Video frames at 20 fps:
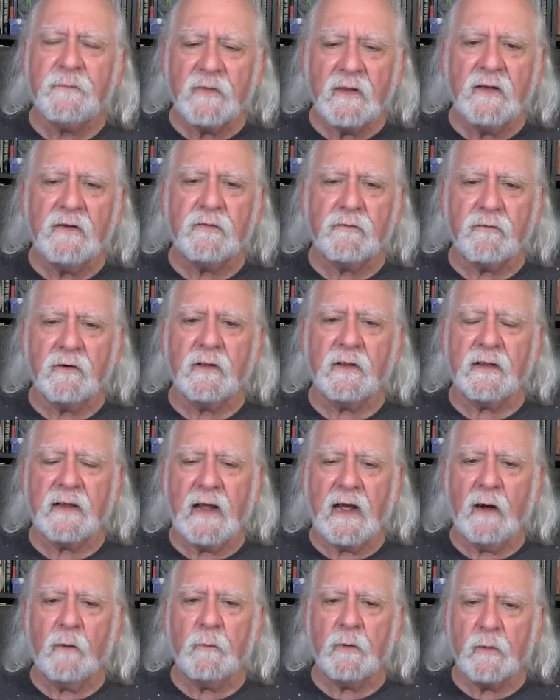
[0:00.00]
It's really
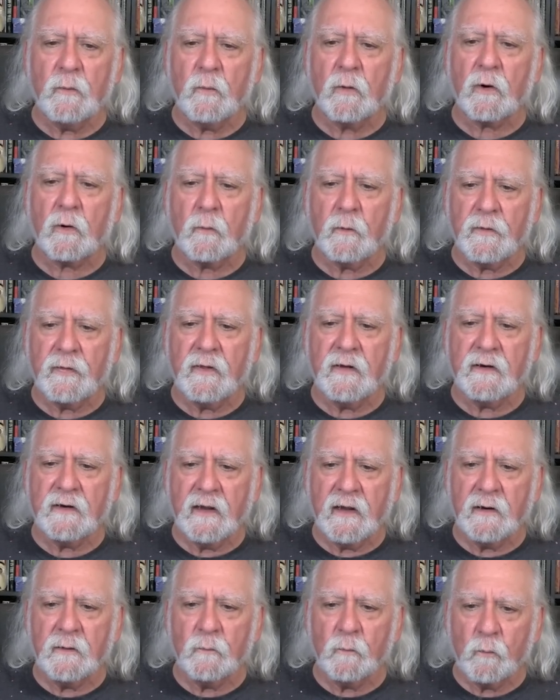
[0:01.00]
how we work with it
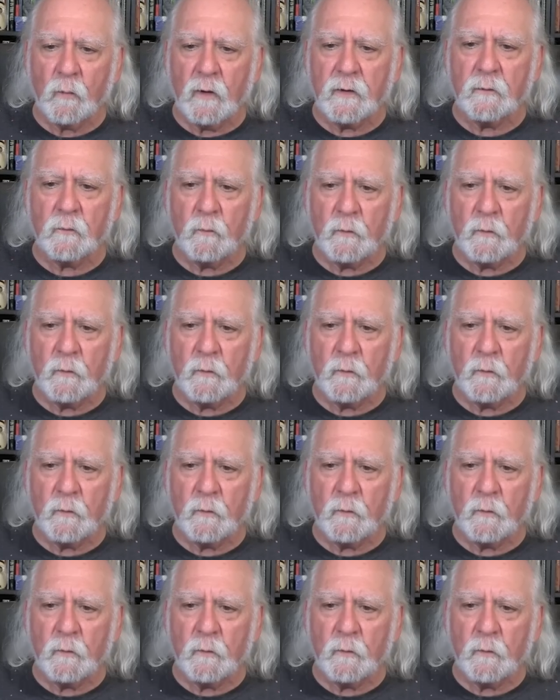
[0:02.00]
and what